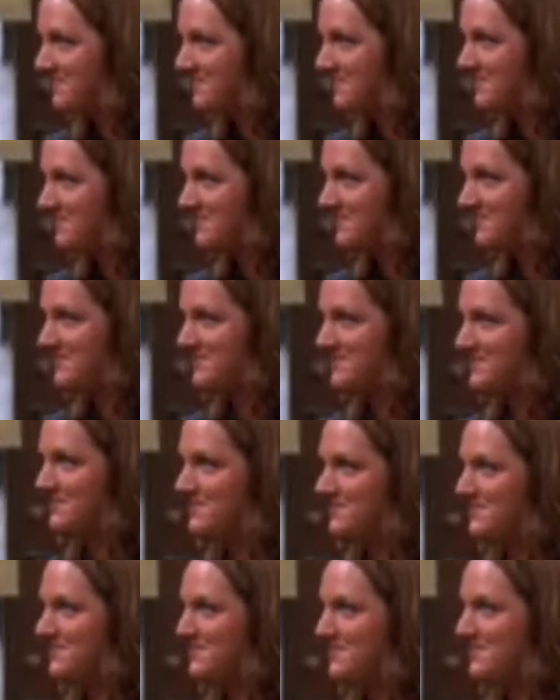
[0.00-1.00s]

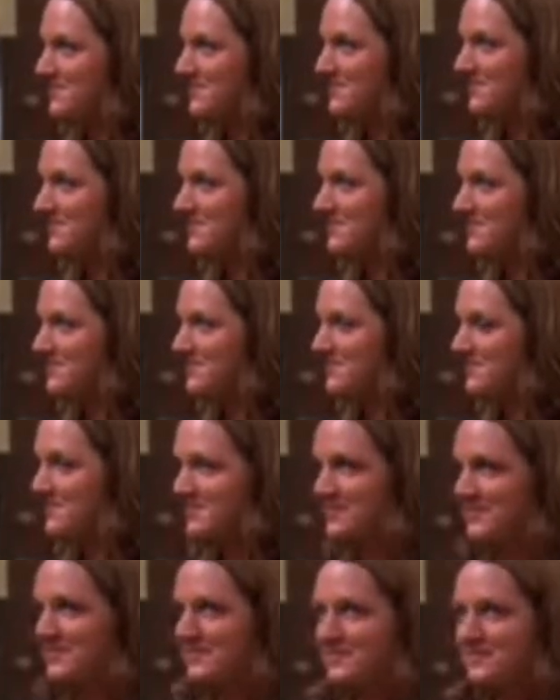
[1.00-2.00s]

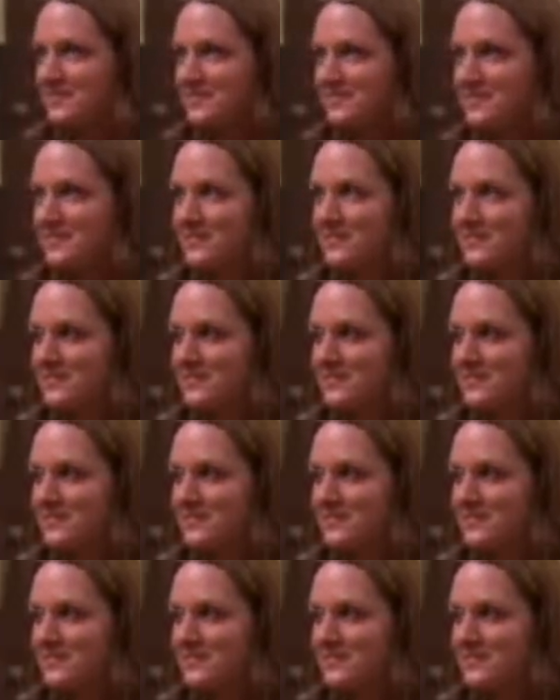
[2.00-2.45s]
The person shown says nothing.